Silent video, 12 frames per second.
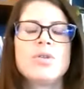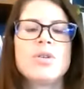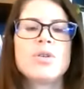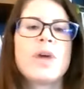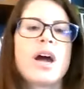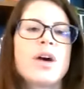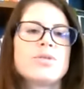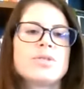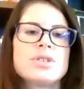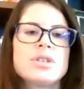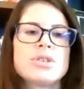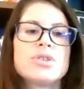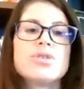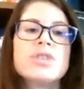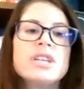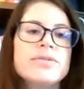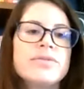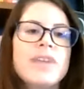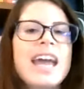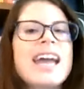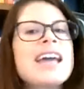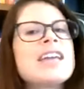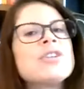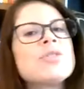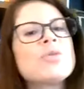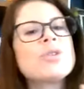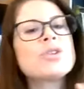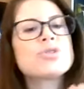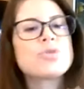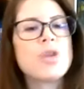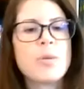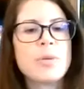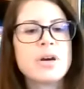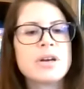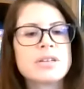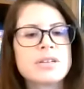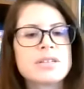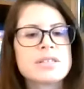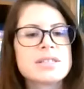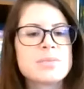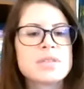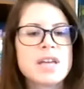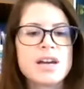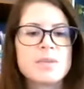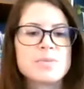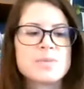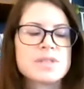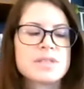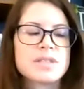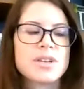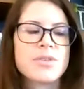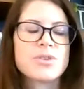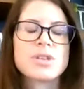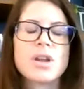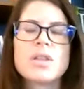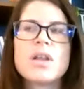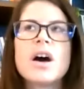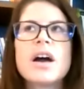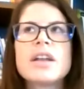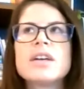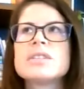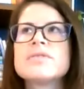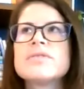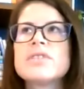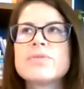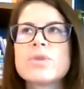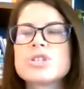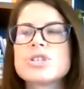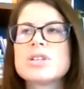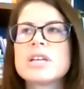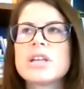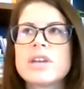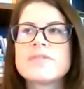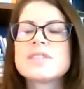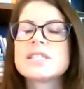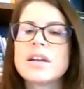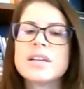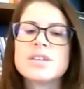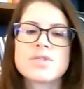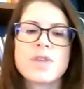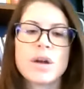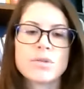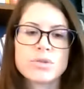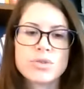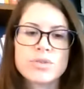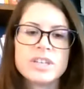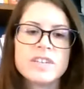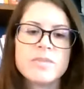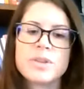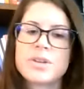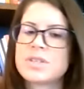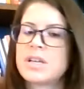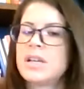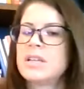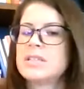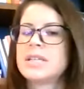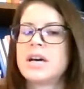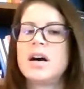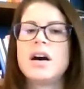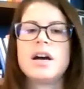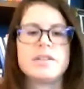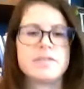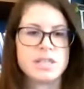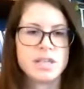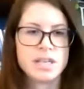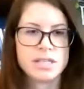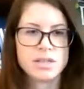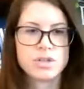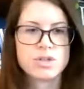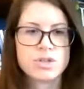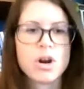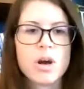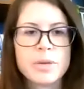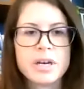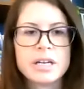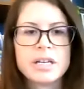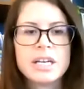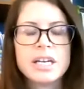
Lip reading: around grief and or trauma. Sometimes, there's not unfortunately, a lot of studies around grief, but there's a ton of studies on trauma,